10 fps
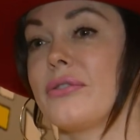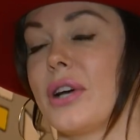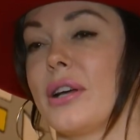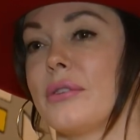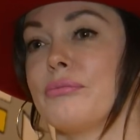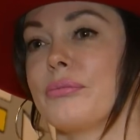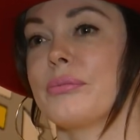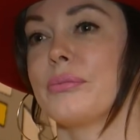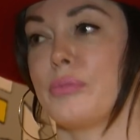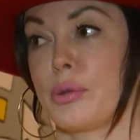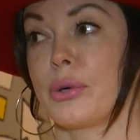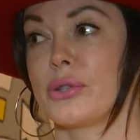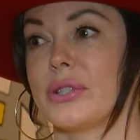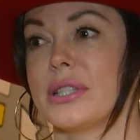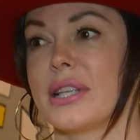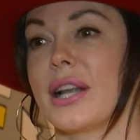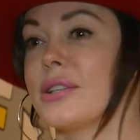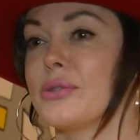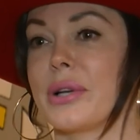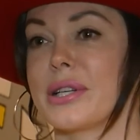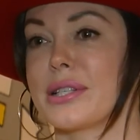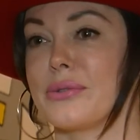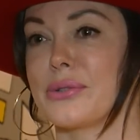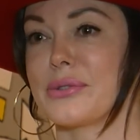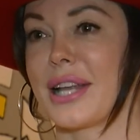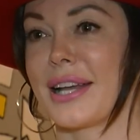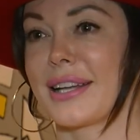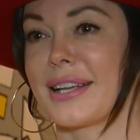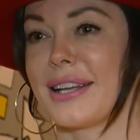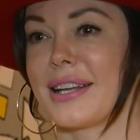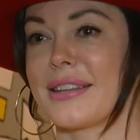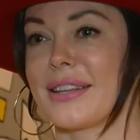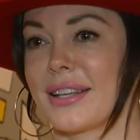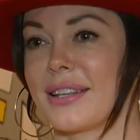the person said, I just wanted to see what it was like. And I think